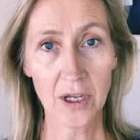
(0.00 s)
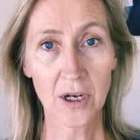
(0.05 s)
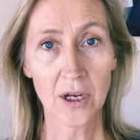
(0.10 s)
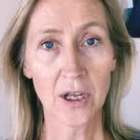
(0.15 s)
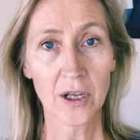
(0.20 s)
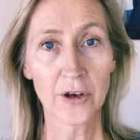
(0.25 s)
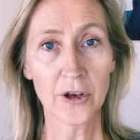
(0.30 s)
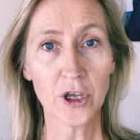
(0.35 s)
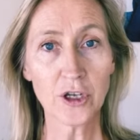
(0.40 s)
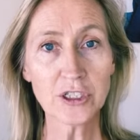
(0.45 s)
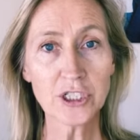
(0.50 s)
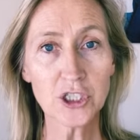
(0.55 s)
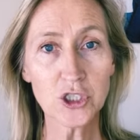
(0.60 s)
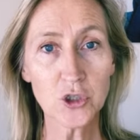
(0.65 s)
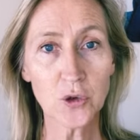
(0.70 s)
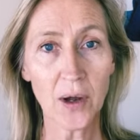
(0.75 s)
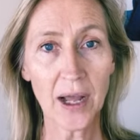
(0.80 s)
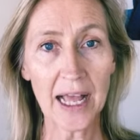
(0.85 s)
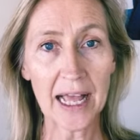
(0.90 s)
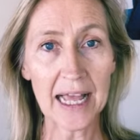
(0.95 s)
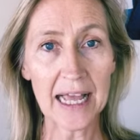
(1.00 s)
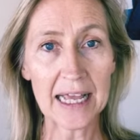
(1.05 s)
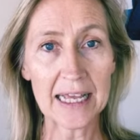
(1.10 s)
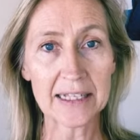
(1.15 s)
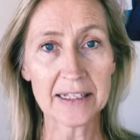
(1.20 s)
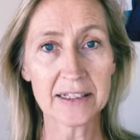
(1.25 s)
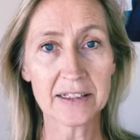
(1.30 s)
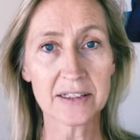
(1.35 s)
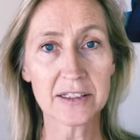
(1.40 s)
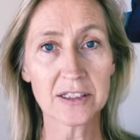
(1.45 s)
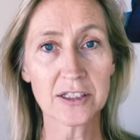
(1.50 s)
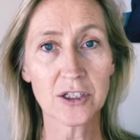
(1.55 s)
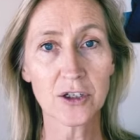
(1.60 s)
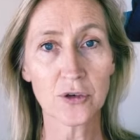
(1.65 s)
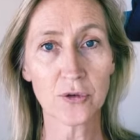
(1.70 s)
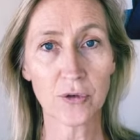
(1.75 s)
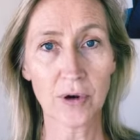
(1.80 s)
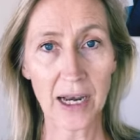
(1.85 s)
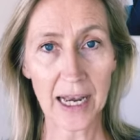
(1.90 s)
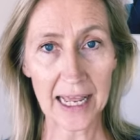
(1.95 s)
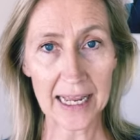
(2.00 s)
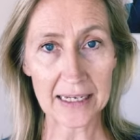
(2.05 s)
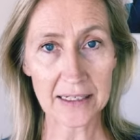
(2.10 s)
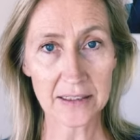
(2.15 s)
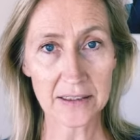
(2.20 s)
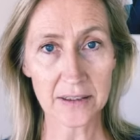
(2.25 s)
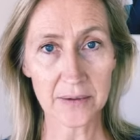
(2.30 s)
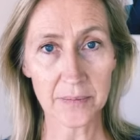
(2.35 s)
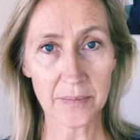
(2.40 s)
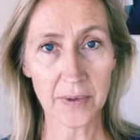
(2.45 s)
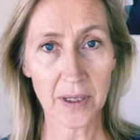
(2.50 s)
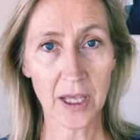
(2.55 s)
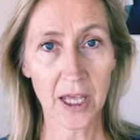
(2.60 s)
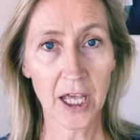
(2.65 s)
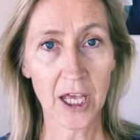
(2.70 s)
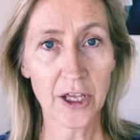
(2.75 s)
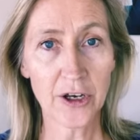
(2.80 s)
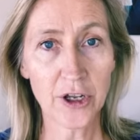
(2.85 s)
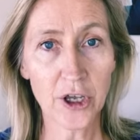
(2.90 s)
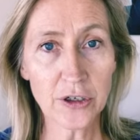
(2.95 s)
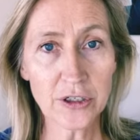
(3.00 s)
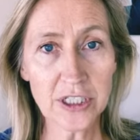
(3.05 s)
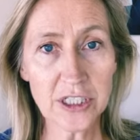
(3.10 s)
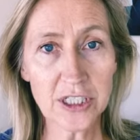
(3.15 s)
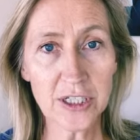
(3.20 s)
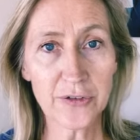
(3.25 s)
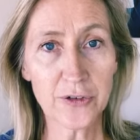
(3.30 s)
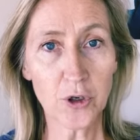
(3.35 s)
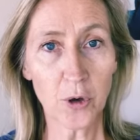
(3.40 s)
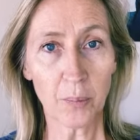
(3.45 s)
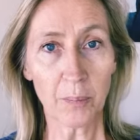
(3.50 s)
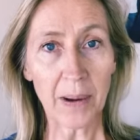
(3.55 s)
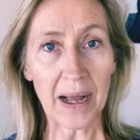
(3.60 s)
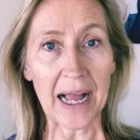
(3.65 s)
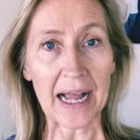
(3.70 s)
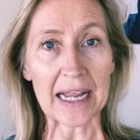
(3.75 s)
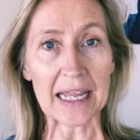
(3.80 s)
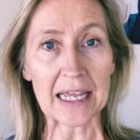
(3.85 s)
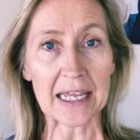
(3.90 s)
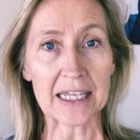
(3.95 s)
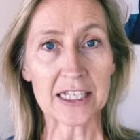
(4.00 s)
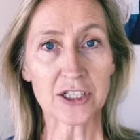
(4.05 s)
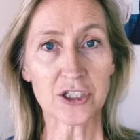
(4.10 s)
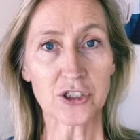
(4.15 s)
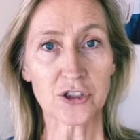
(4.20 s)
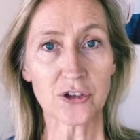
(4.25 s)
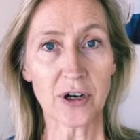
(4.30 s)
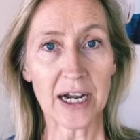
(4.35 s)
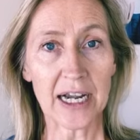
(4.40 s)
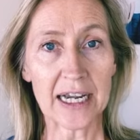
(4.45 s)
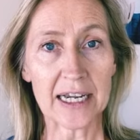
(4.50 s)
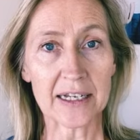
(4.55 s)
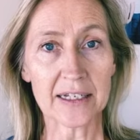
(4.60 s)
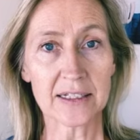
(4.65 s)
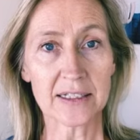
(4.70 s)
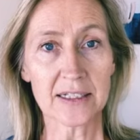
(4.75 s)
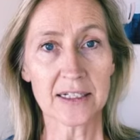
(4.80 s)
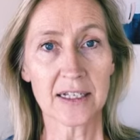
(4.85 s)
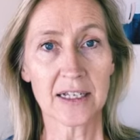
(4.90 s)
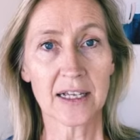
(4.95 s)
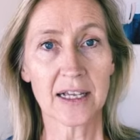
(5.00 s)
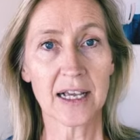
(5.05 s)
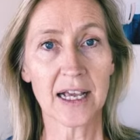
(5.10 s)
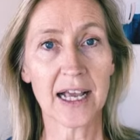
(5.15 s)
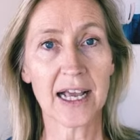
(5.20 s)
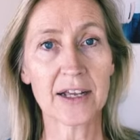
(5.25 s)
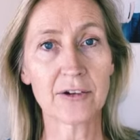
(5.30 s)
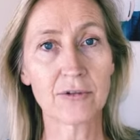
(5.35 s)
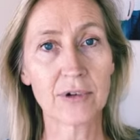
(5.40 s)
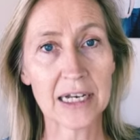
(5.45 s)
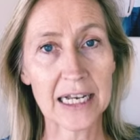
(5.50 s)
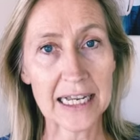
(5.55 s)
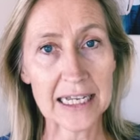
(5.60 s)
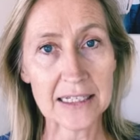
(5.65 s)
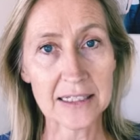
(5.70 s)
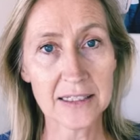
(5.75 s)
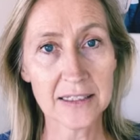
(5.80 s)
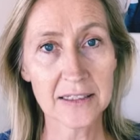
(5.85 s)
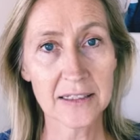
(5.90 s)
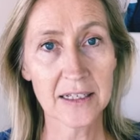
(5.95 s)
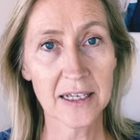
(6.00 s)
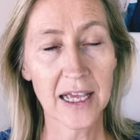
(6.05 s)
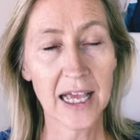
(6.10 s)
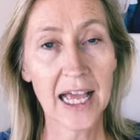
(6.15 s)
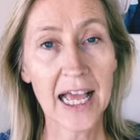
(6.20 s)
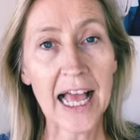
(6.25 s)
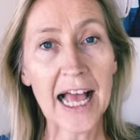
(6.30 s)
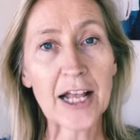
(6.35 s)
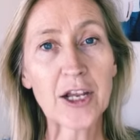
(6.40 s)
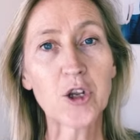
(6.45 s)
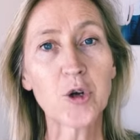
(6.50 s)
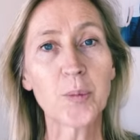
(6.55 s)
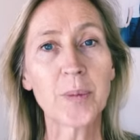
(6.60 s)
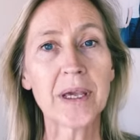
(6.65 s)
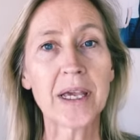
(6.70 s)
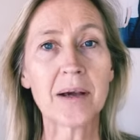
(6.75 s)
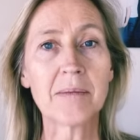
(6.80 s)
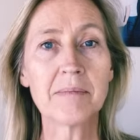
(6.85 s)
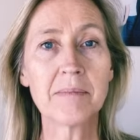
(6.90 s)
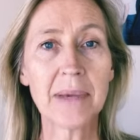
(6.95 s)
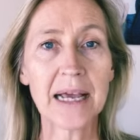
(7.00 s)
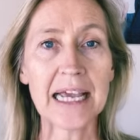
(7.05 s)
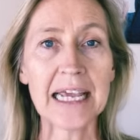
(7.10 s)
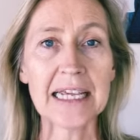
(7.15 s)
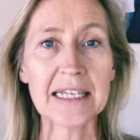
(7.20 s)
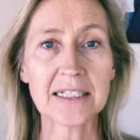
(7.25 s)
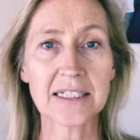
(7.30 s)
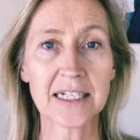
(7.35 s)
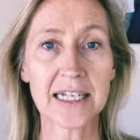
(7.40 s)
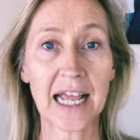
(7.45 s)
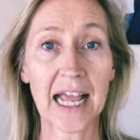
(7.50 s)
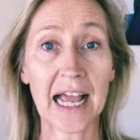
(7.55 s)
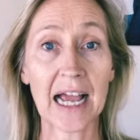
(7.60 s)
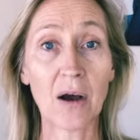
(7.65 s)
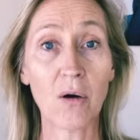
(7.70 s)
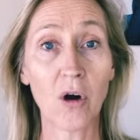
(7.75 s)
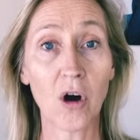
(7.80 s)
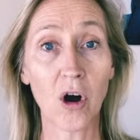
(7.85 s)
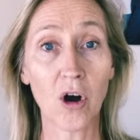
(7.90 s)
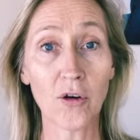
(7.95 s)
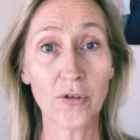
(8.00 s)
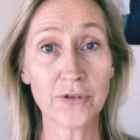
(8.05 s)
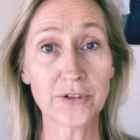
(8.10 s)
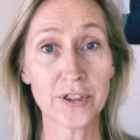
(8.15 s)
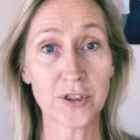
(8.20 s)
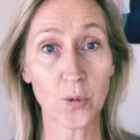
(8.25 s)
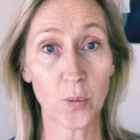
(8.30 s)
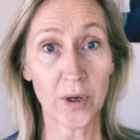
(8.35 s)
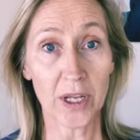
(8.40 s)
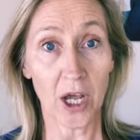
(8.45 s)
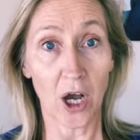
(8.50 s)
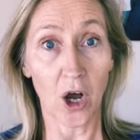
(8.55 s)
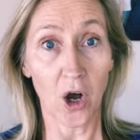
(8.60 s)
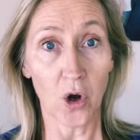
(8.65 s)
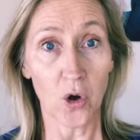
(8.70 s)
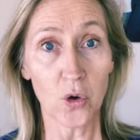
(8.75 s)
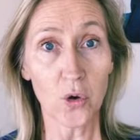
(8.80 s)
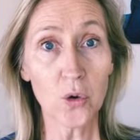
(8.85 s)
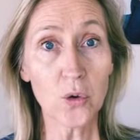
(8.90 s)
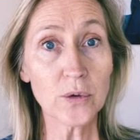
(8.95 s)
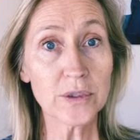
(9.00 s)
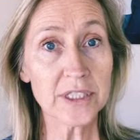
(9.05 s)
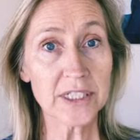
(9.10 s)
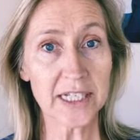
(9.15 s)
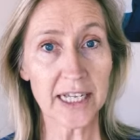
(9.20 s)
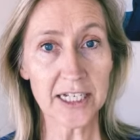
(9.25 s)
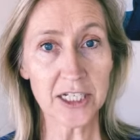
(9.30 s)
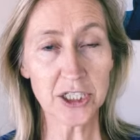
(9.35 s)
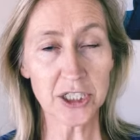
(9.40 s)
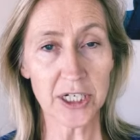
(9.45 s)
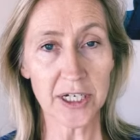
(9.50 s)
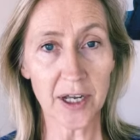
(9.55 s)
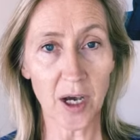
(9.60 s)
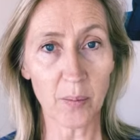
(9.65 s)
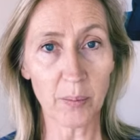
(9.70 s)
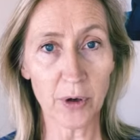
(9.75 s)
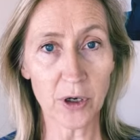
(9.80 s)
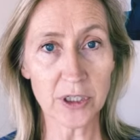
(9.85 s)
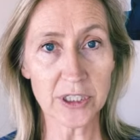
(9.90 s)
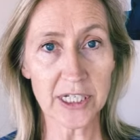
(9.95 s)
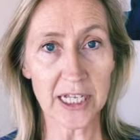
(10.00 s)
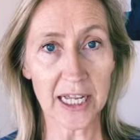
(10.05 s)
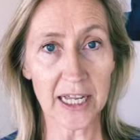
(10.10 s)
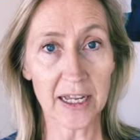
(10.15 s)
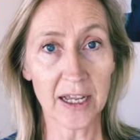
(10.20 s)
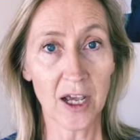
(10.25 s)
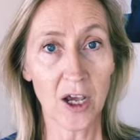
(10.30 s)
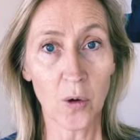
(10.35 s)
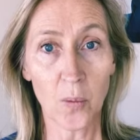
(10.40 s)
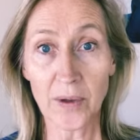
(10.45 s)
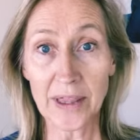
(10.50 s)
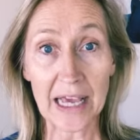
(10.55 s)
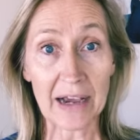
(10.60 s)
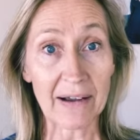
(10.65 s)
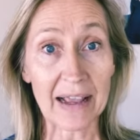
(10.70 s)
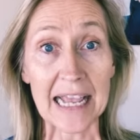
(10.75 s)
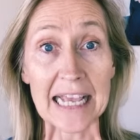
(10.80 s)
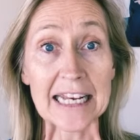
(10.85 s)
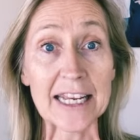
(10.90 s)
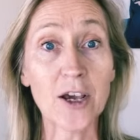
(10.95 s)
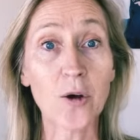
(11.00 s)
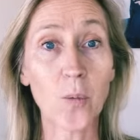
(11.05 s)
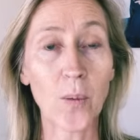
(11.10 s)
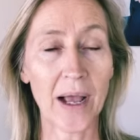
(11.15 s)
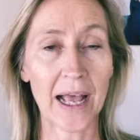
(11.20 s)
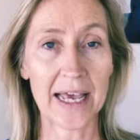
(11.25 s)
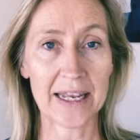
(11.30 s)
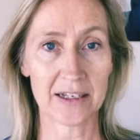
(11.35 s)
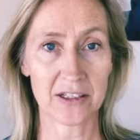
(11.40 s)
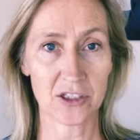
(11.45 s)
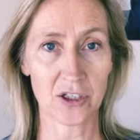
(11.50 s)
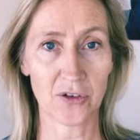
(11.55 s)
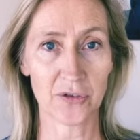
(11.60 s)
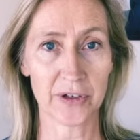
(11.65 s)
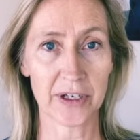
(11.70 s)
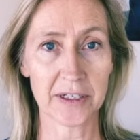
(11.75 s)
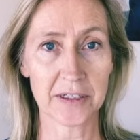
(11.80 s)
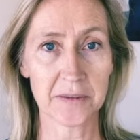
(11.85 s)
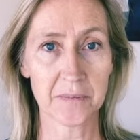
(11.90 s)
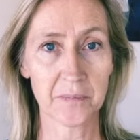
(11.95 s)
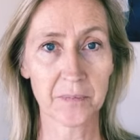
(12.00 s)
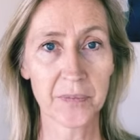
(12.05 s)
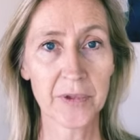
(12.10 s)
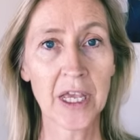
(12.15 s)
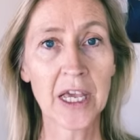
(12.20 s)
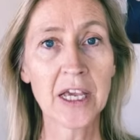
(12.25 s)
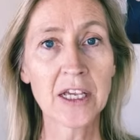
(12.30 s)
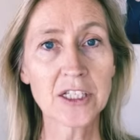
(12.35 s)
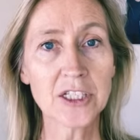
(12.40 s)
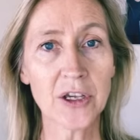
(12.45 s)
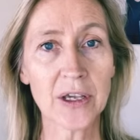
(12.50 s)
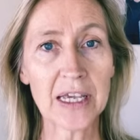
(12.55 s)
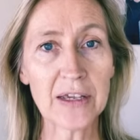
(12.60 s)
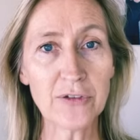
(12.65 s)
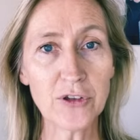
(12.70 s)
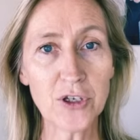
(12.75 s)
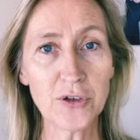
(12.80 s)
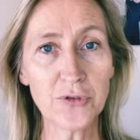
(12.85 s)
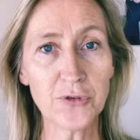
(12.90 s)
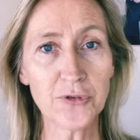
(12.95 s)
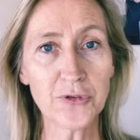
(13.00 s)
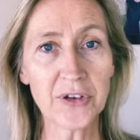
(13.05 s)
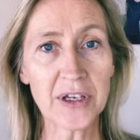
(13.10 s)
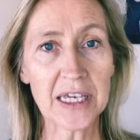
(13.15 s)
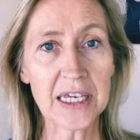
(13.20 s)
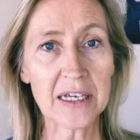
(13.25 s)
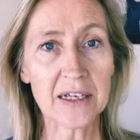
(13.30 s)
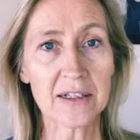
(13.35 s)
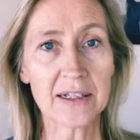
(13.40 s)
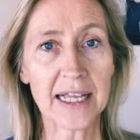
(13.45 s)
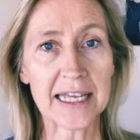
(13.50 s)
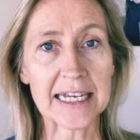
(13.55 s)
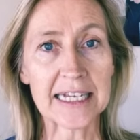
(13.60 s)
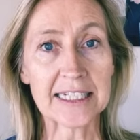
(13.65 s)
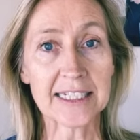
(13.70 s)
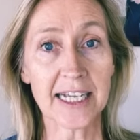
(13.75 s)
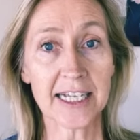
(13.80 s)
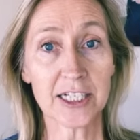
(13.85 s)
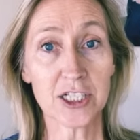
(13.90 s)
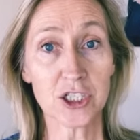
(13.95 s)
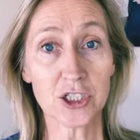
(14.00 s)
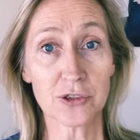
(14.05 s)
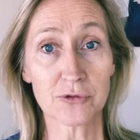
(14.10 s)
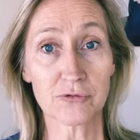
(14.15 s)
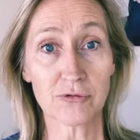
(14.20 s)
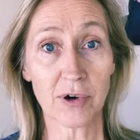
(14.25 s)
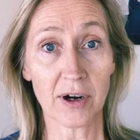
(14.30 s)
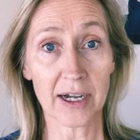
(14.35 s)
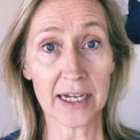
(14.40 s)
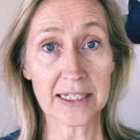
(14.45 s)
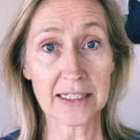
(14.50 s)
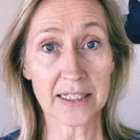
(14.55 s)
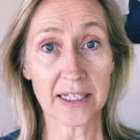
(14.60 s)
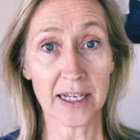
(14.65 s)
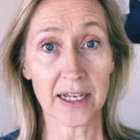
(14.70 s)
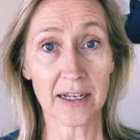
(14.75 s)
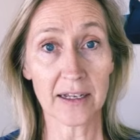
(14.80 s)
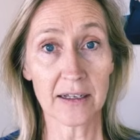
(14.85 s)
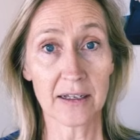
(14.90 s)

Notice your hands, relax them. Notice if your back is strained and release. And you'll be amazed at how often we hold tension in our body without any awareness of it. So if you feel any tension rising,